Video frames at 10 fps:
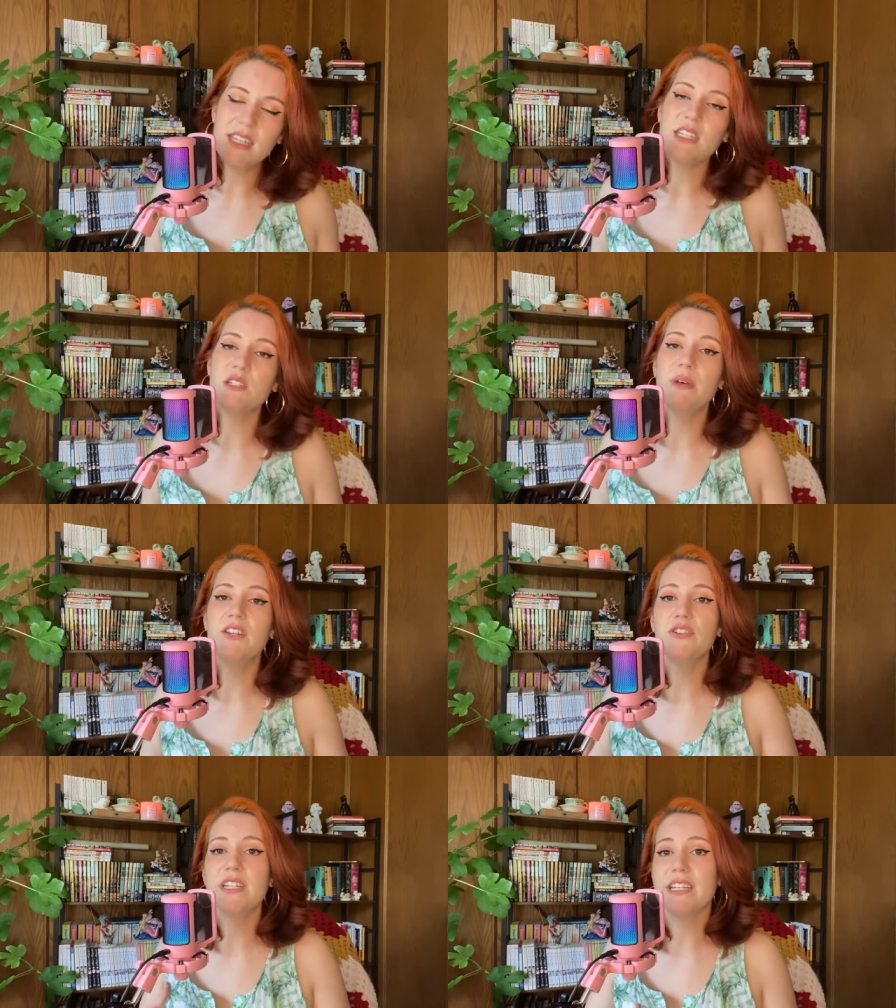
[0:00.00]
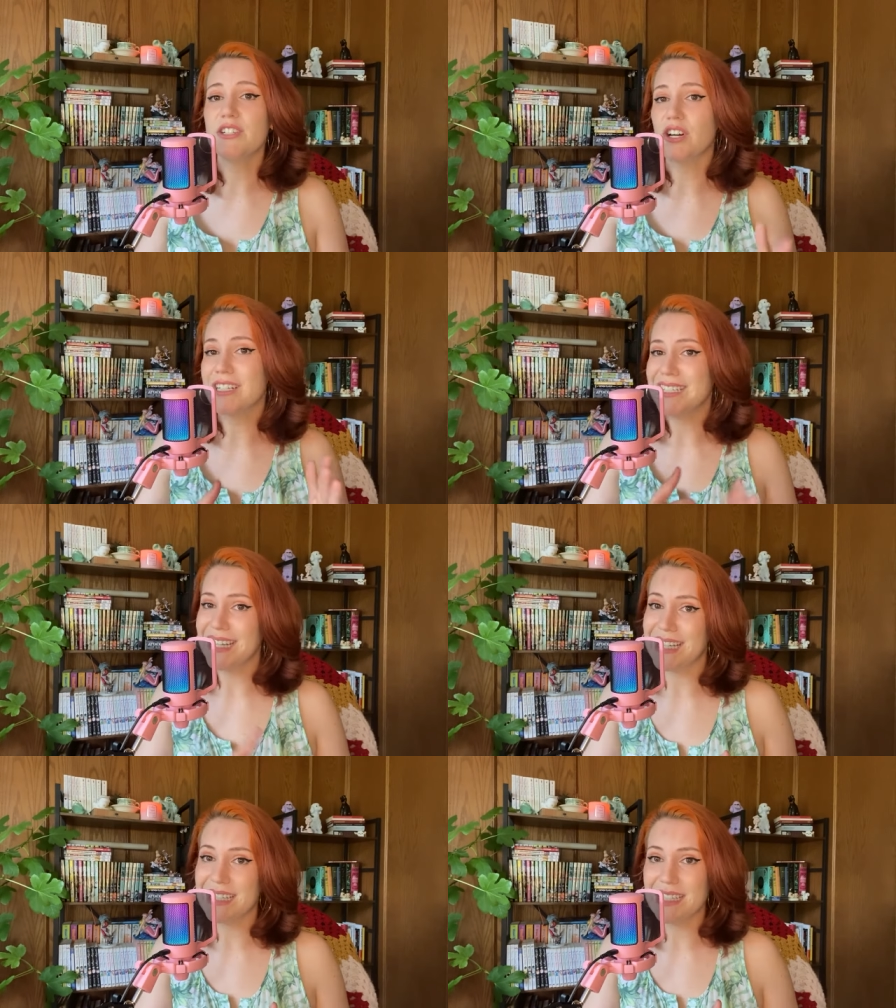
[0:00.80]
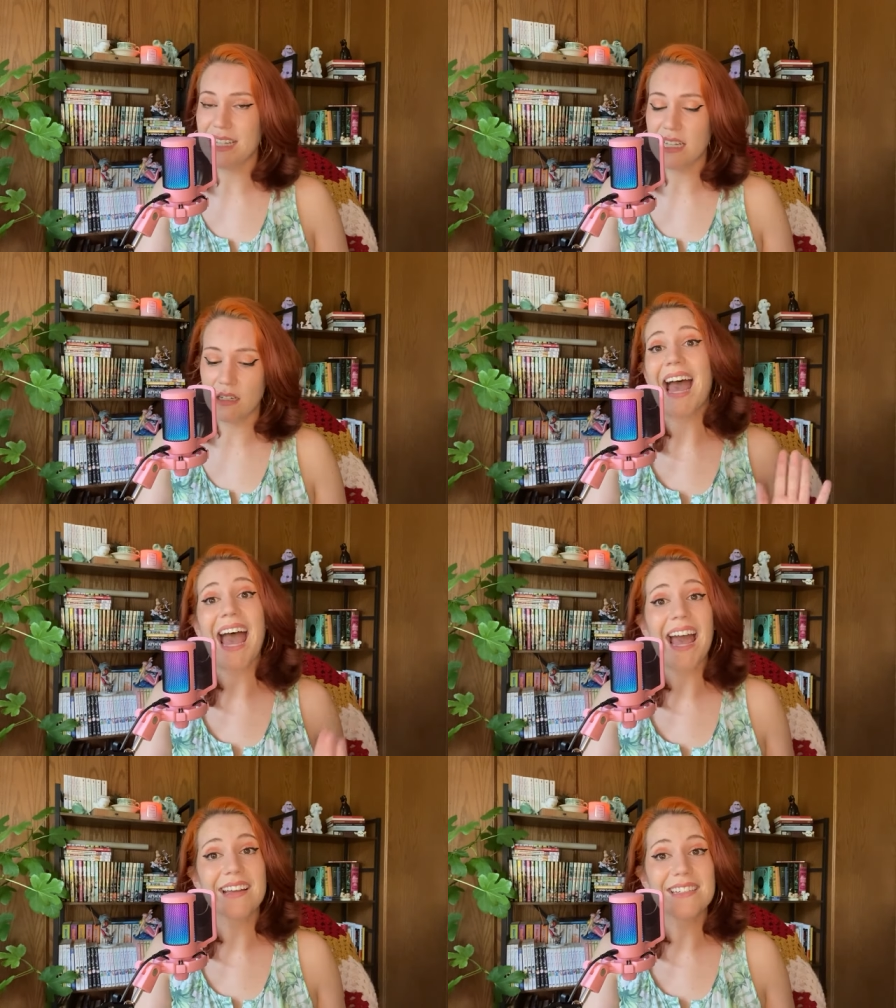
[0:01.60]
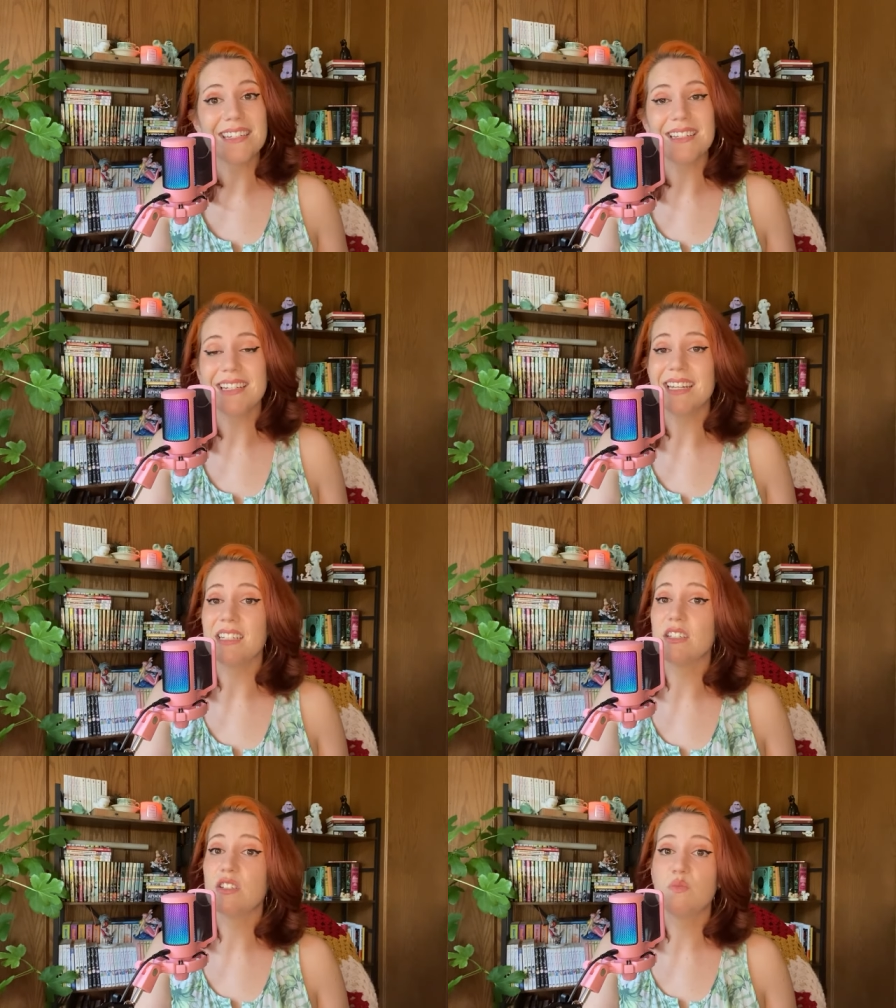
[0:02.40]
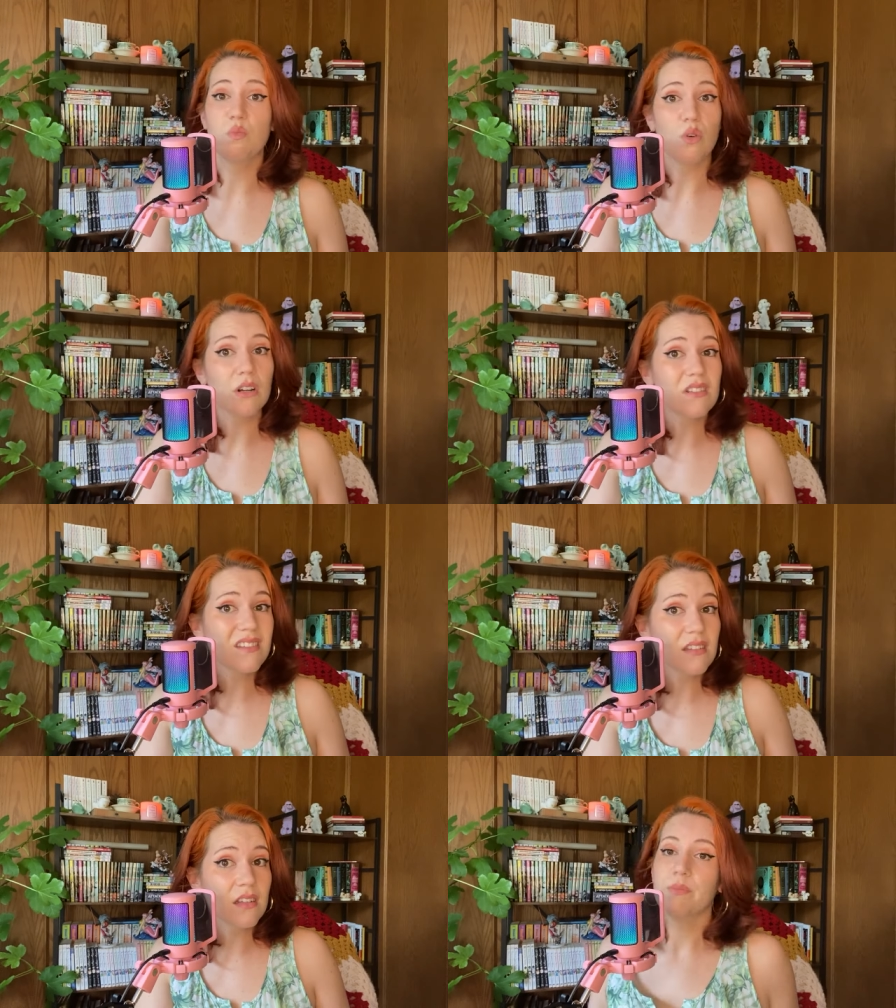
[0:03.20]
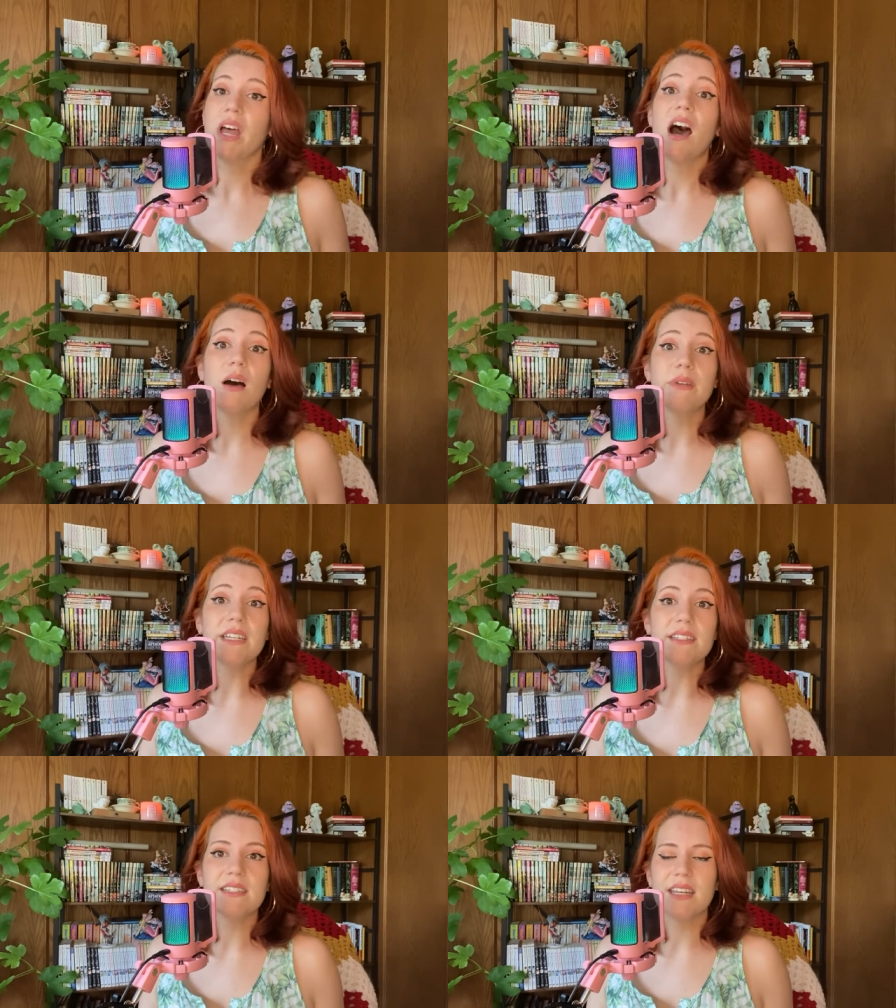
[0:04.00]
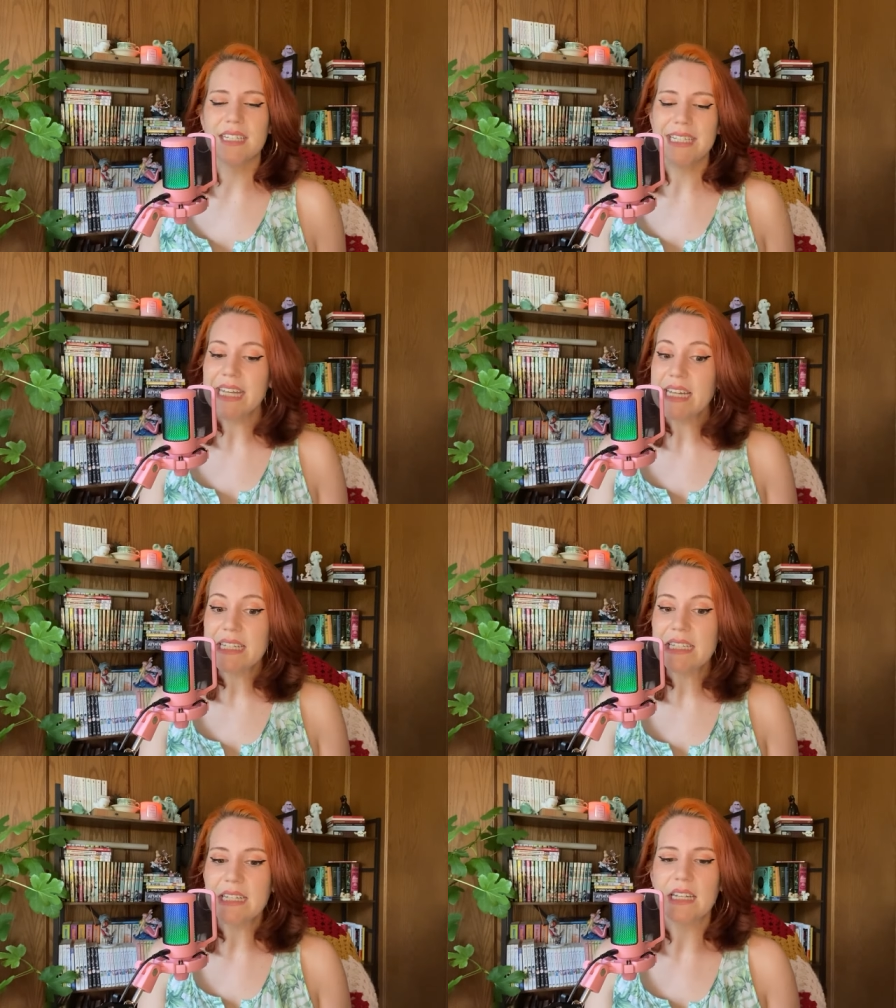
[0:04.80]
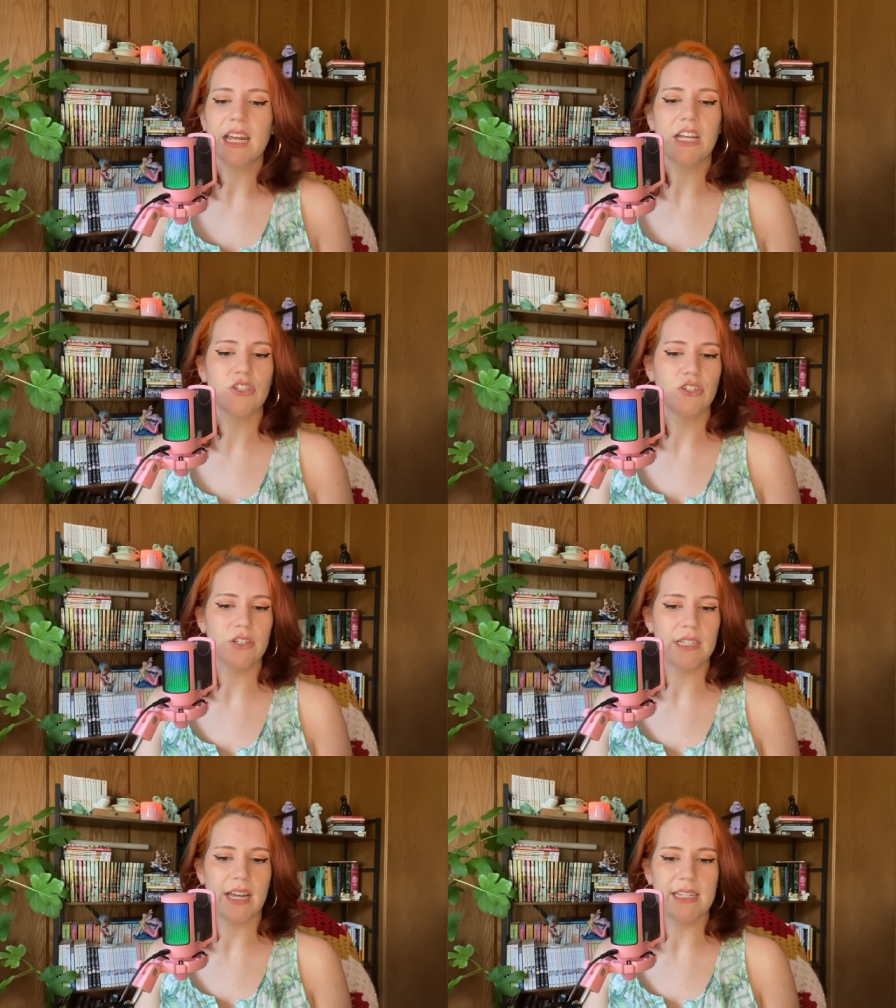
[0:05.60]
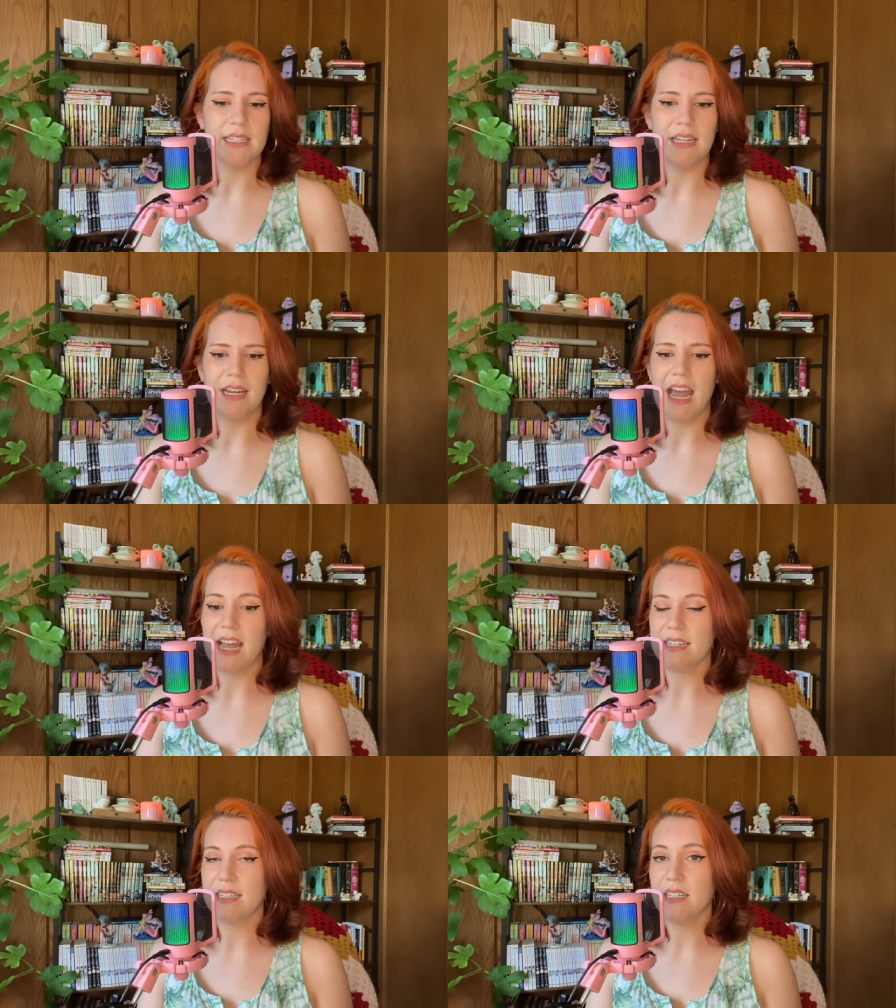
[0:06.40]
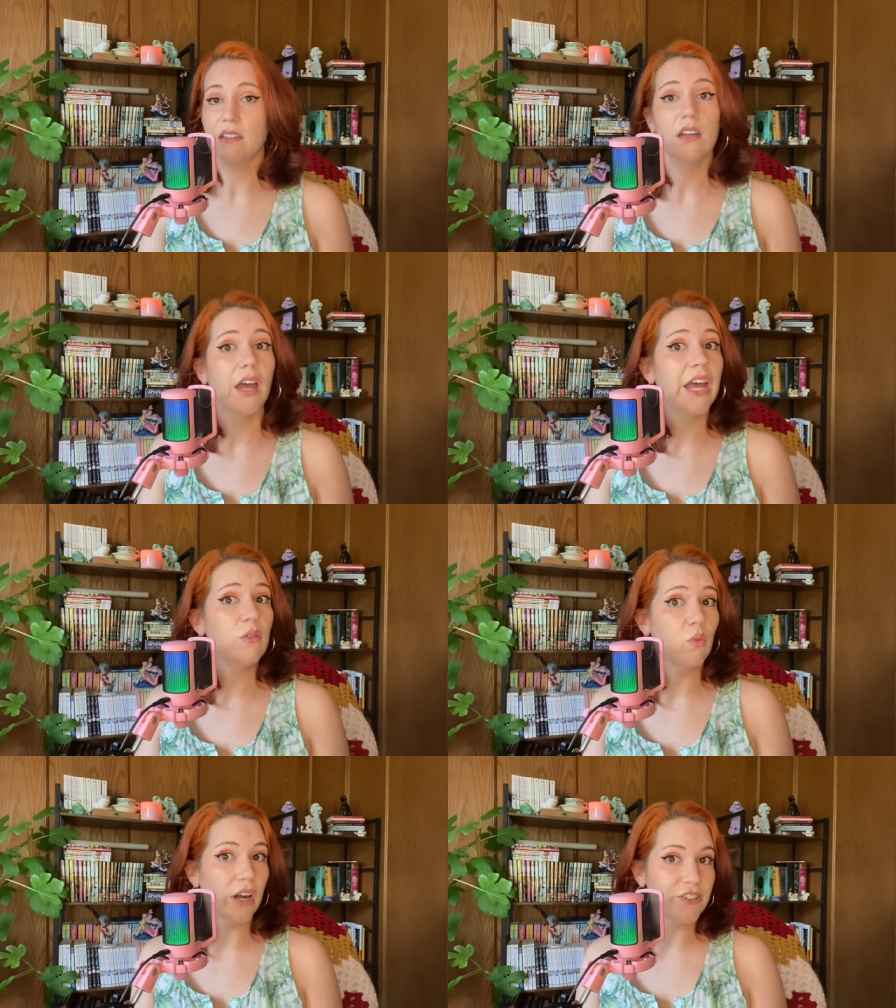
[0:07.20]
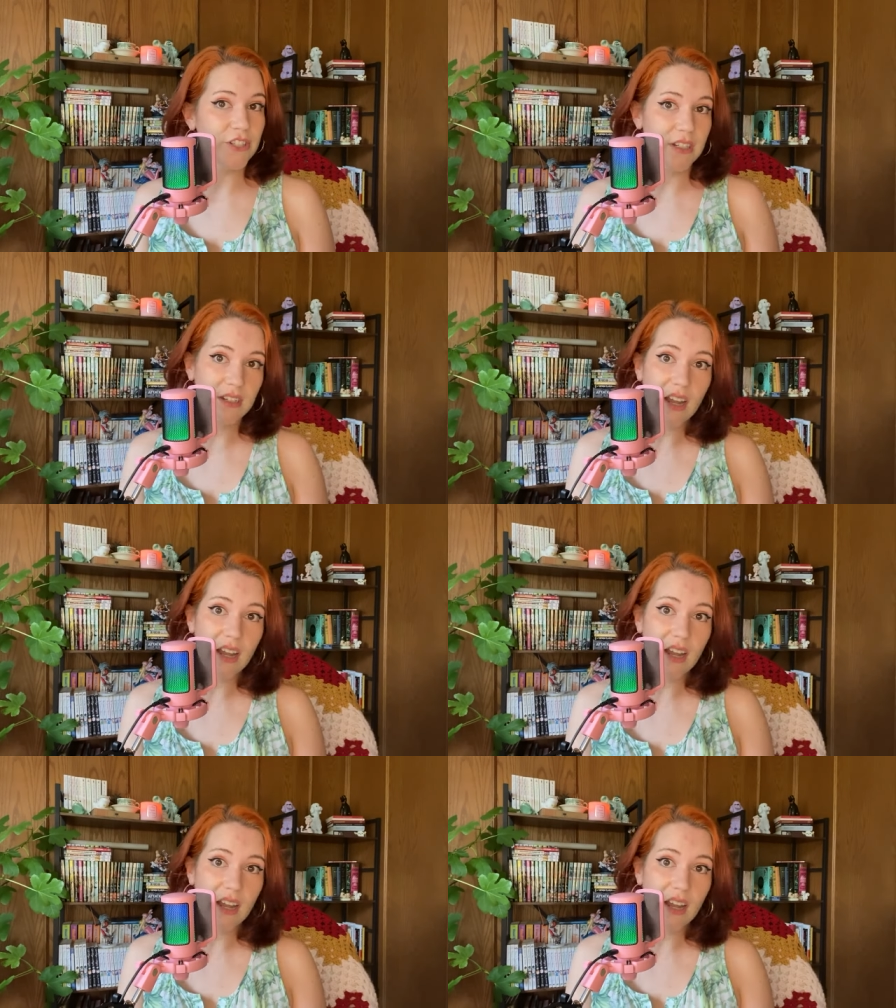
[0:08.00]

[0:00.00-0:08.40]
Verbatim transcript: Specialties are dancing, acting, and sports. Hobbies, dancing, exercising, acting, and watching